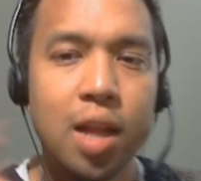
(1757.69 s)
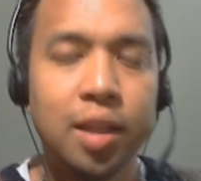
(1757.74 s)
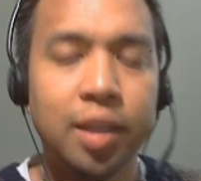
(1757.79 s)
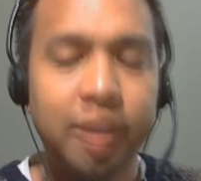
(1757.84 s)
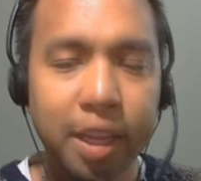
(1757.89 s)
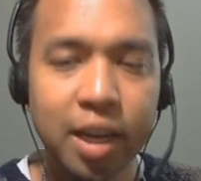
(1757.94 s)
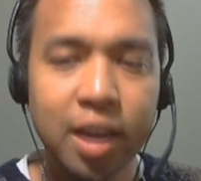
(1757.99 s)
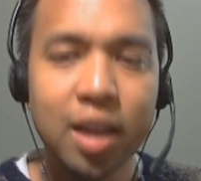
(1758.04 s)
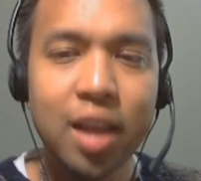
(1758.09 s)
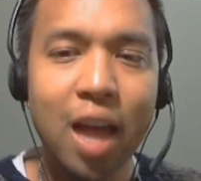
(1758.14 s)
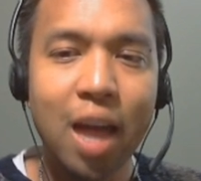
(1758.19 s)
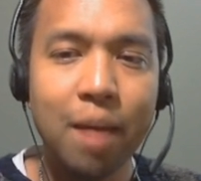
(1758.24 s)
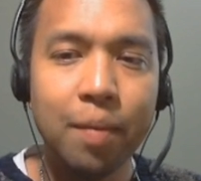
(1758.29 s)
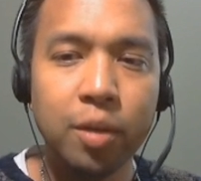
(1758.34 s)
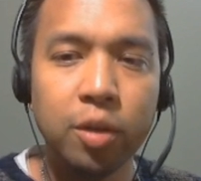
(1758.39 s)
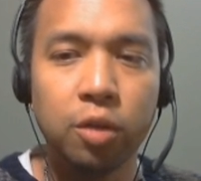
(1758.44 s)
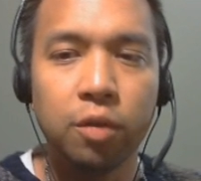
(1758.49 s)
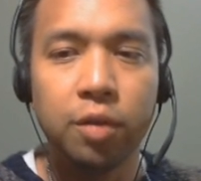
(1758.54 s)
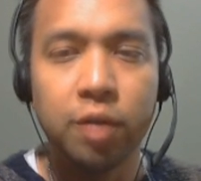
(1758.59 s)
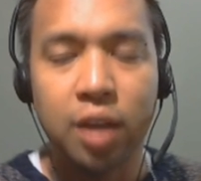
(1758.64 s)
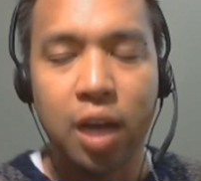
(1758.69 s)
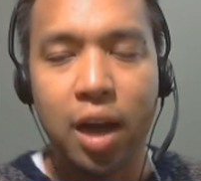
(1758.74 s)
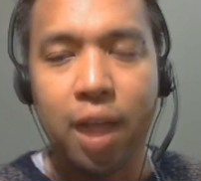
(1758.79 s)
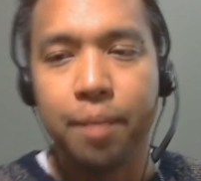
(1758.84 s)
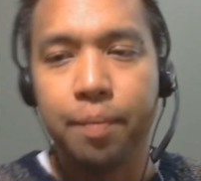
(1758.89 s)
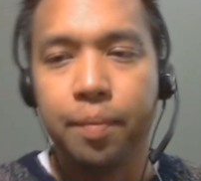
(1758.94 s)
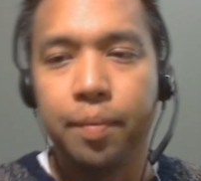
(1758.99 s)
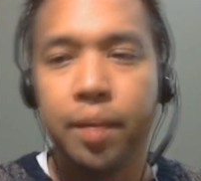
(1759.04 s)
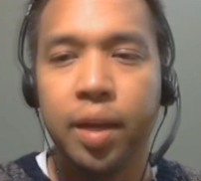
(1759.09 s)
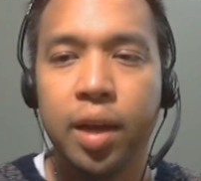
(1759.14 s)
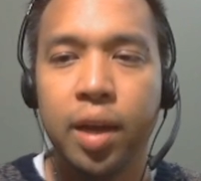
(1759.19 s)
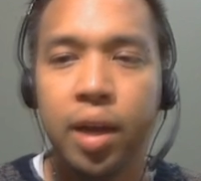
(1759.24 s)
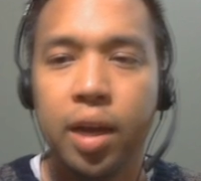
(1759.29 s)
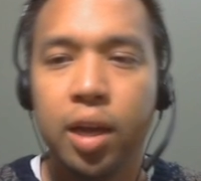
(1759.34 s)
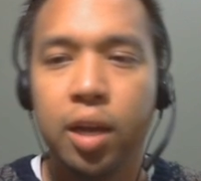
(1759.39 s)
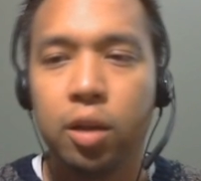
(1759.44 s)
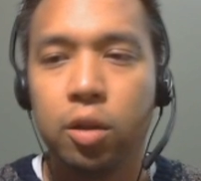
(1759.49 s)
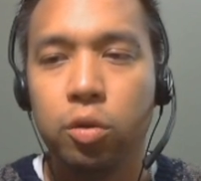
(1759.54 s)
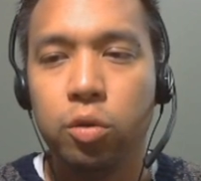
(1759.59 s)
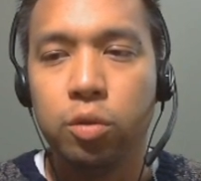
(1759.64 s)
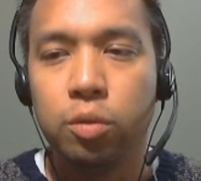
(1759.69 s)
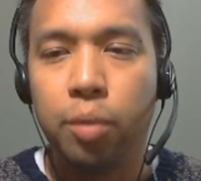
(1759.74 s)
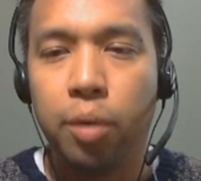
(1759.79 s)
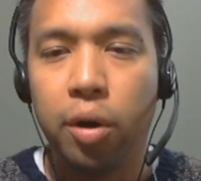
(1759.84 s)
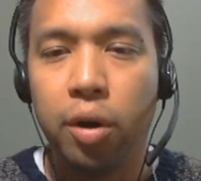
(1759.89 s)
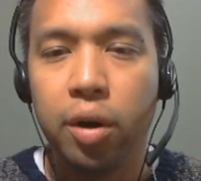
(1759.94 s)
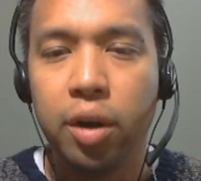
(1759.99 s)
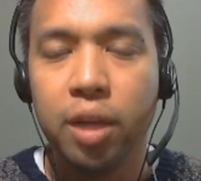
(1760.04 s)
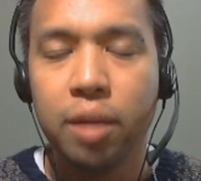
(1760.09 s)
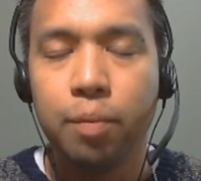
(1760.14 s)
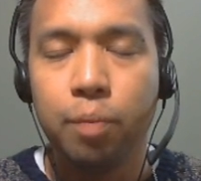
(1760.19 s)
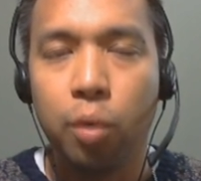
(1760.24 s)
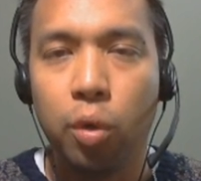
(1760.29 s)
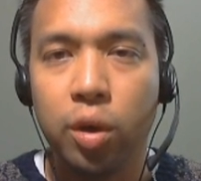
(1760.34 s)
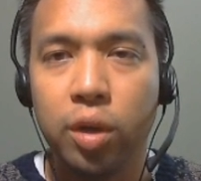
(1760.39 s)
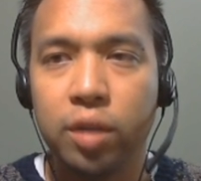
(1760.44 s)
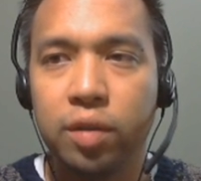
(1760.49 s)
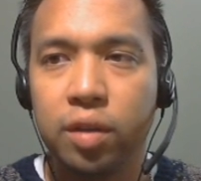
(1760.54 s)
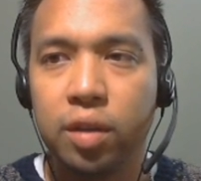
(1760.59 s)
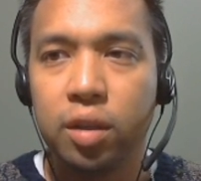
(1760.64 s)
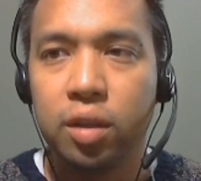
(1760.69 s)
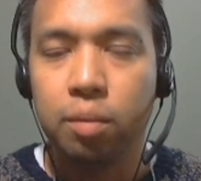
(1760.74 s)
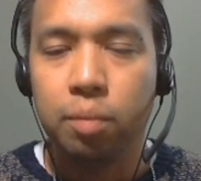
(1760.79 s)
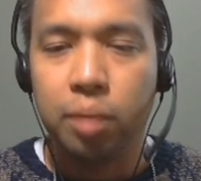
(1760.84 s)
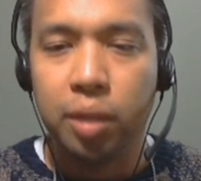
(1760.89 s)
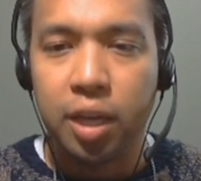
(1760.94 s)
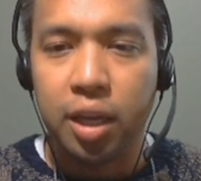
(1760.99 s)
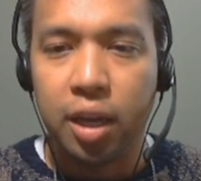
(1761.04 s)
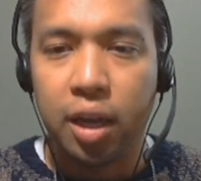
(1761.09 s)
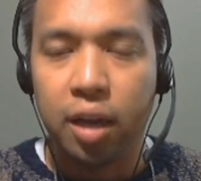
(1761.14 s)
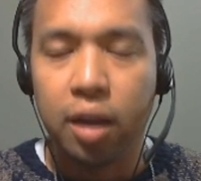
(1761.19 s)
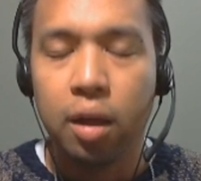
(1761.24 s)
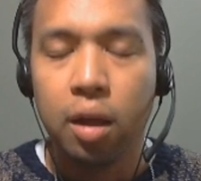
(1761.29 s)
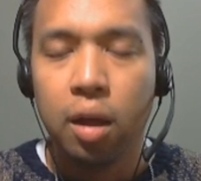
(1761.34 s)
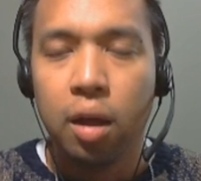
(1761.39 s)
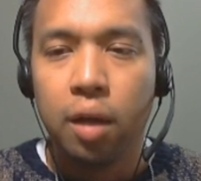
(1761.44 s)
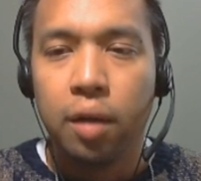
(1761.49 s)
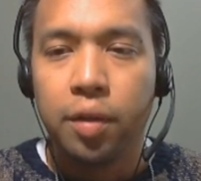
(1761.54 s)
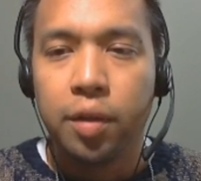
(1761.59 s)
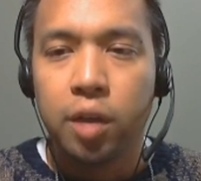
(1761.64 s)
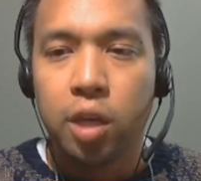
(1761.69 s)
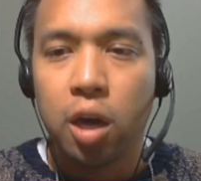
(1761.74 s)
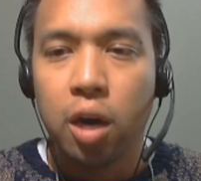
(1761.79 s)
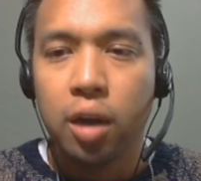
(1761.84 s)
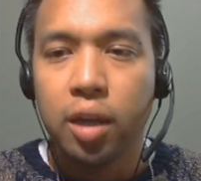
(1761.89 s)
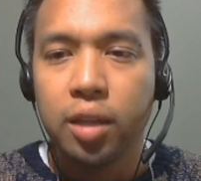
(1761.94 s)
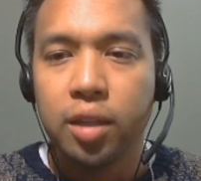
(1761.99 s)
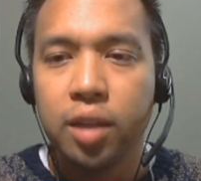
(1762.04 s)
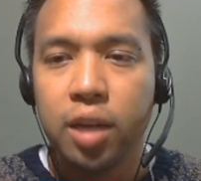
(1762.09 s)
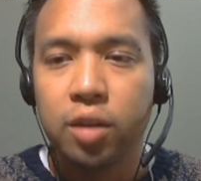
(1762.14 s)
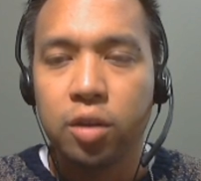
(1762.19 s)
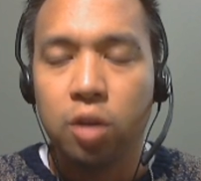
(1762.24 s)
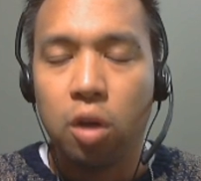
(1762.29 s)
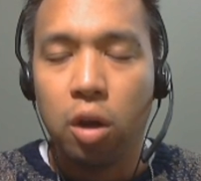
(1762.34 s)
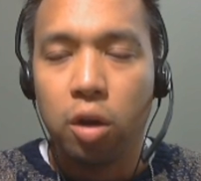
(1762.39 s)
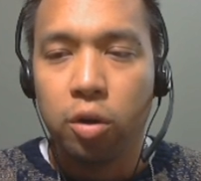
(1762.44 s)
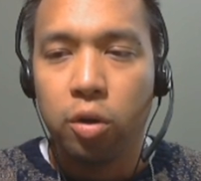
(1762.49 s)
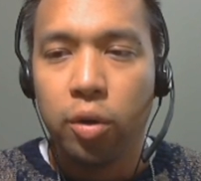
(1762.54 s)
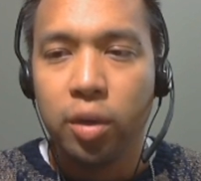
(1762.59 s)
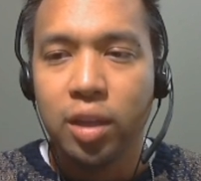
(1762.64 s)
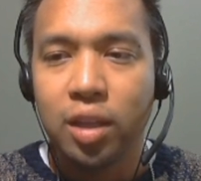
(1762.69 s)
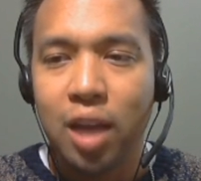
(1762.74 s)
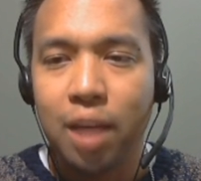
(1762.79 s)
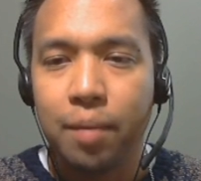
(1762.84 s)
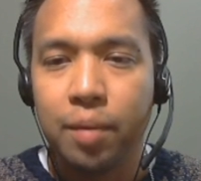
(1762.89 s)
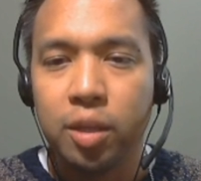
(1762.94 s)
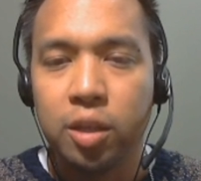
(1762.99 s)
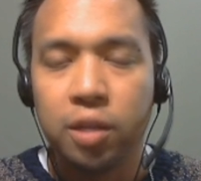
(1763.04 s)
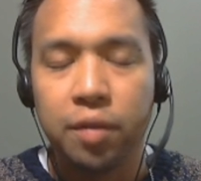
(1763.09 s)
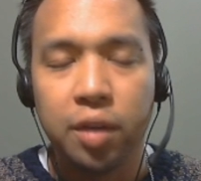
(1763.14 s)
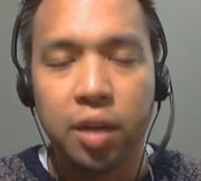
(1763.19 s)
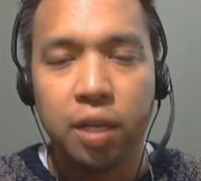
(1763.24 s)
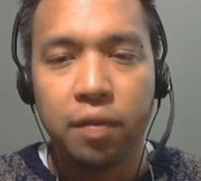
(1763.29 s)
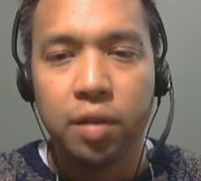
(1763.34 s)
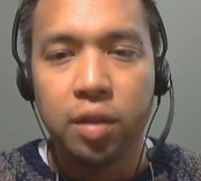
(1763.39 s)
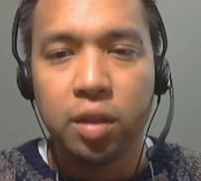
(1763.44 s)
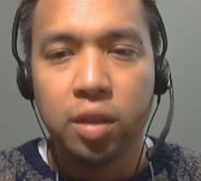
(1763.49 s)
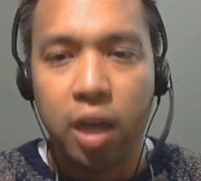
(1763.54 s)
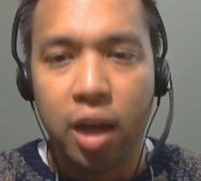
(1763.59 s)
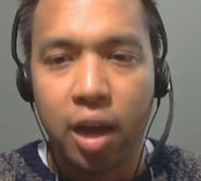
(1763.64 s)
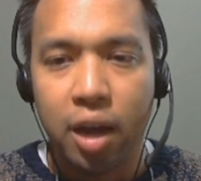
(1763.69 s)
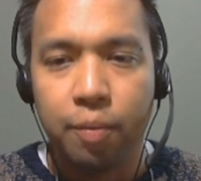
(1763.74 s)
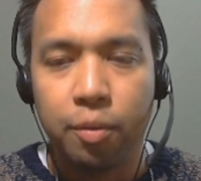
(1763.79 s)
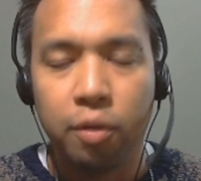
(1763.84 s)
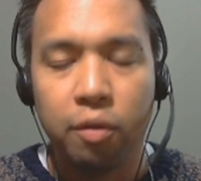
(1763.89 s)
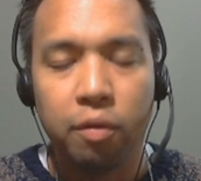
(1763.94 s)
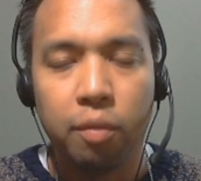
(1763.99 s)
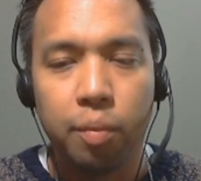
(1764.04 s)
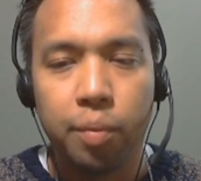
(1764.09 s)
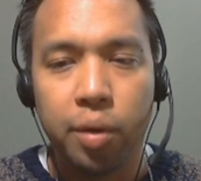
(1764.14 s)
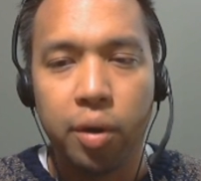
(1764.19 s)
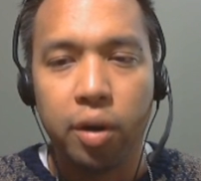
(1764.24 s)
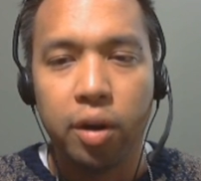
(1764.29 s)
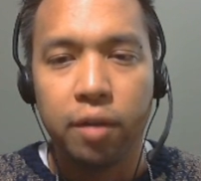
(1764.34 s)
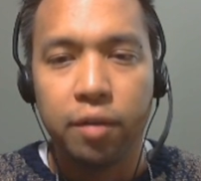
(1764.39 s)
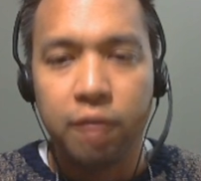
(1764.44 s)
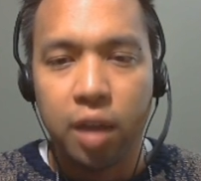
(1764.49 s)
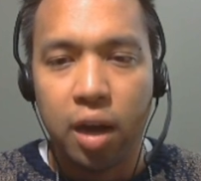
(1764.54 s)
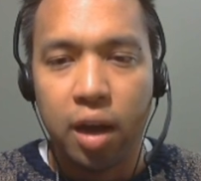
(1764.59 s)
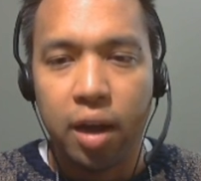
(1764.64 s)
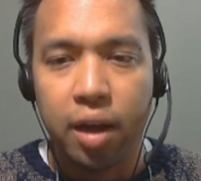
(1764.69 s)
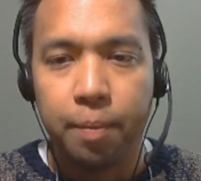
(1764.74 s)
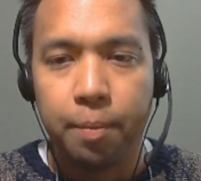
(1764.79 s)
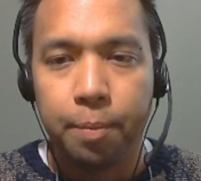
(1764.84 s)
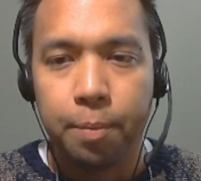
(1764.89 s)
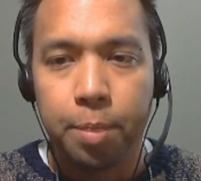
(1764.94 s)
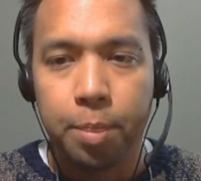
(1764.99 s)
Taking damage over time includes burning, poisoned, bleeding. The target takes ongoing damage of a given type over a period of time.